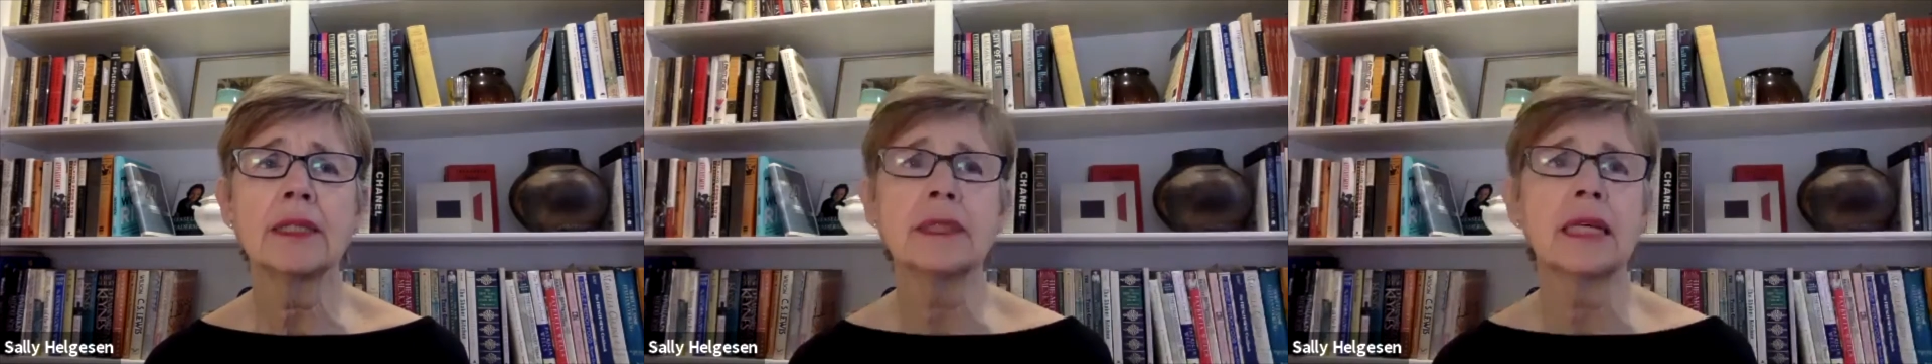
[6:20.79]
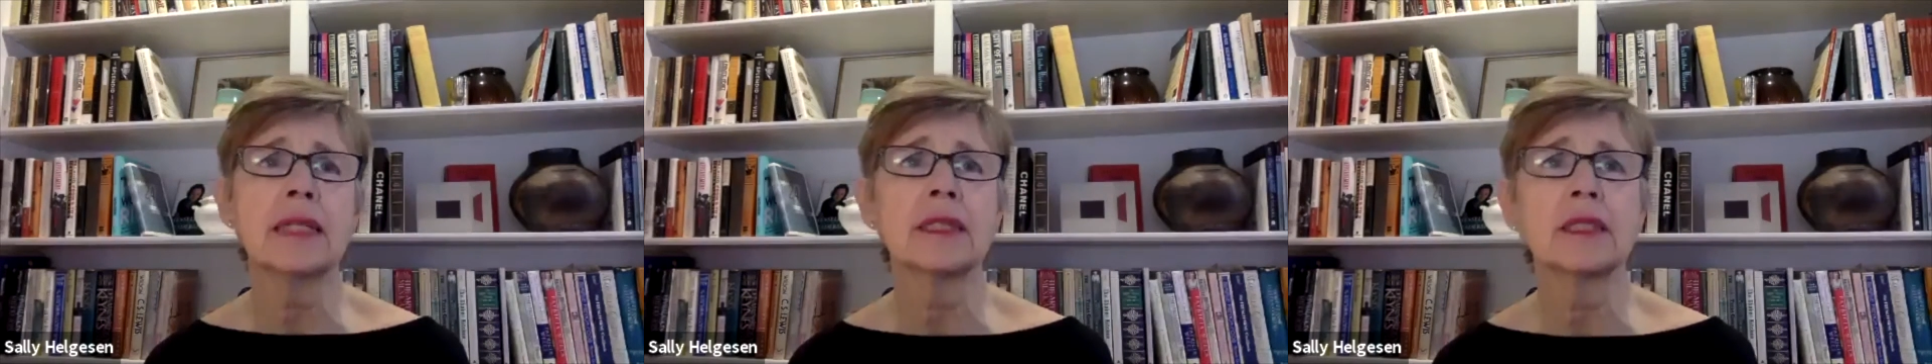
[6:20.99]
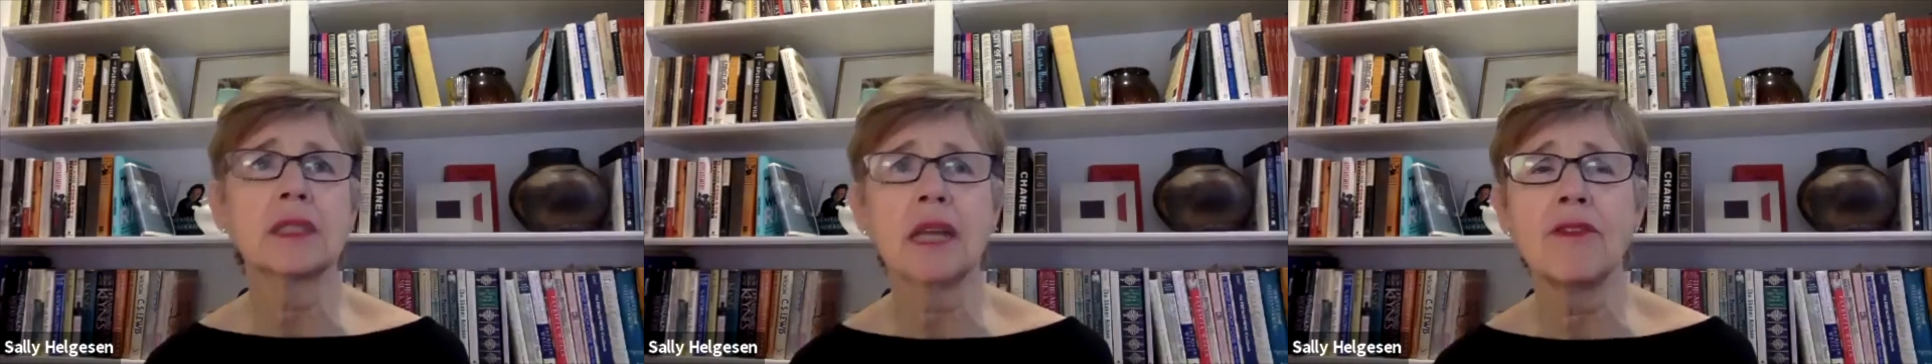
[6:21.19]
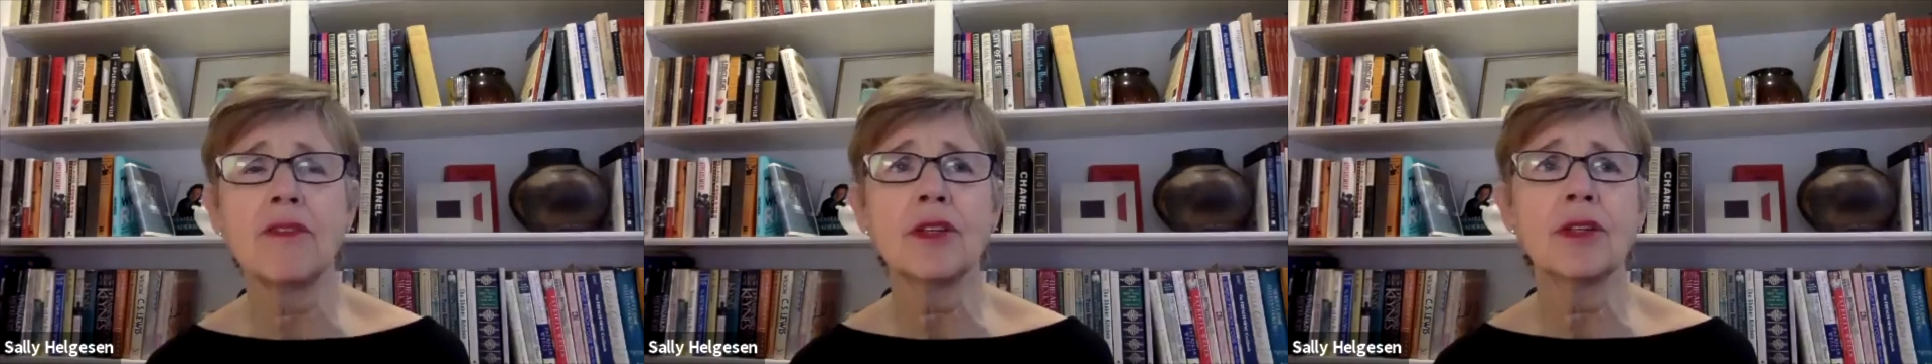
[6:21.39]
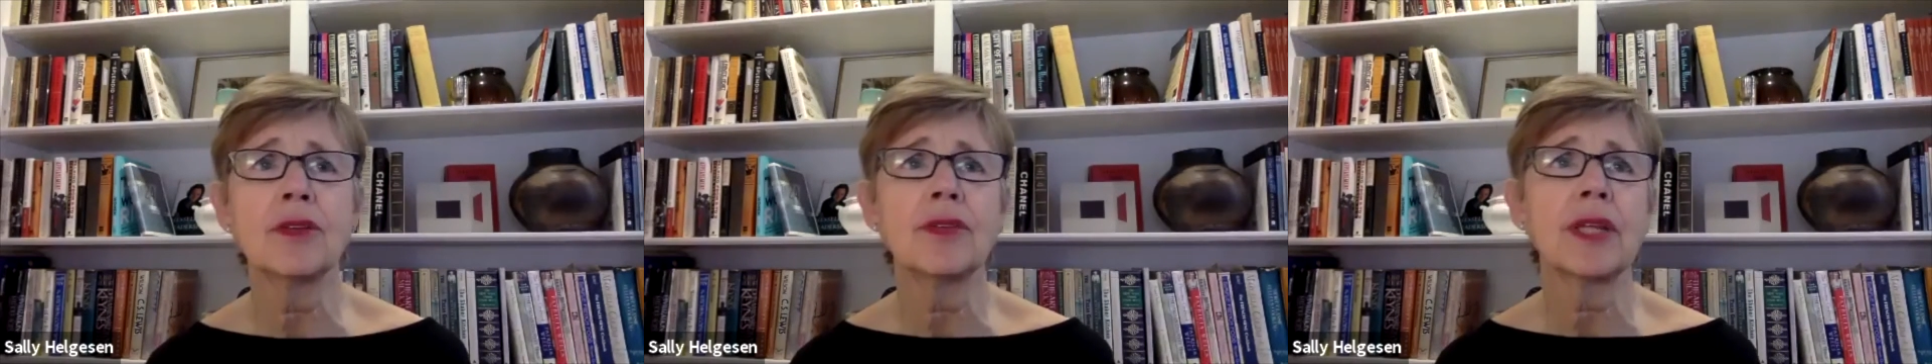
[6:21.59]
I
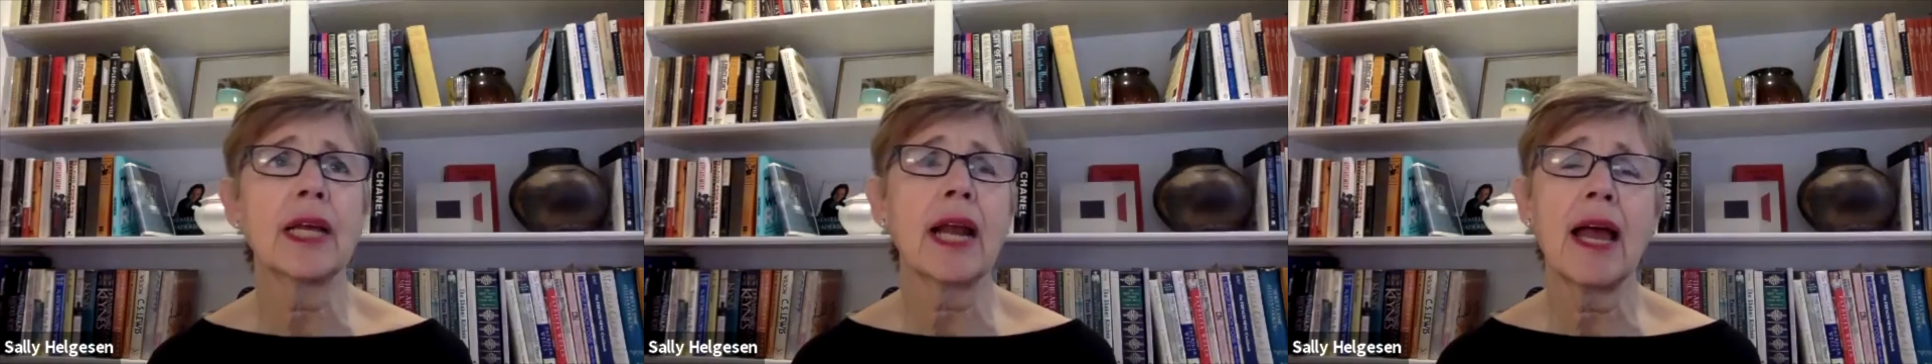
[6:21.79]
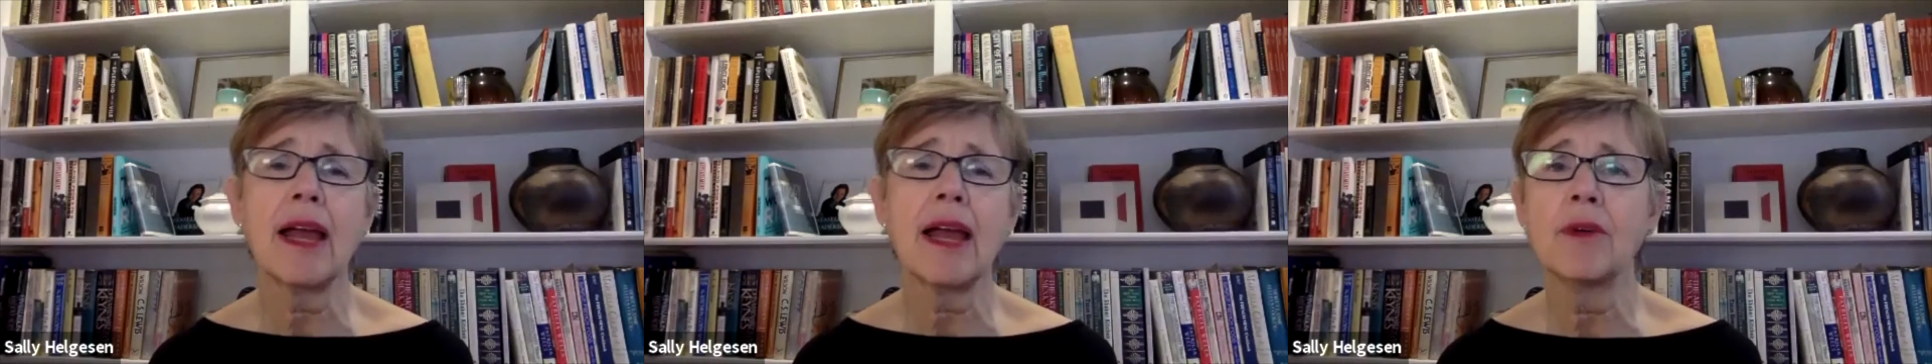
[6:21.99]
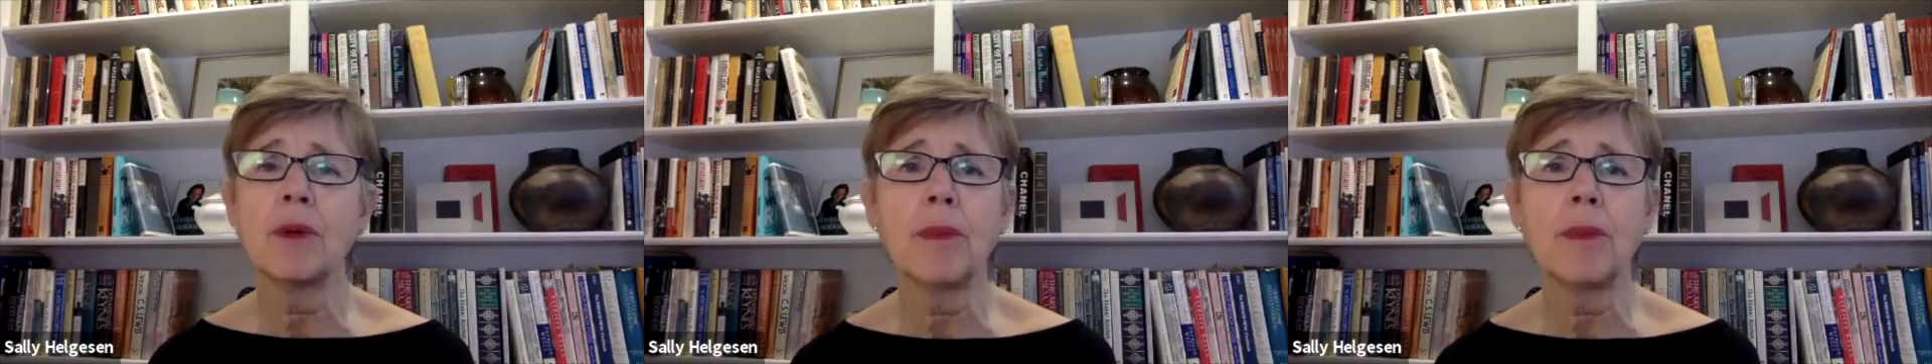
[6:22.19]
discovered that I have a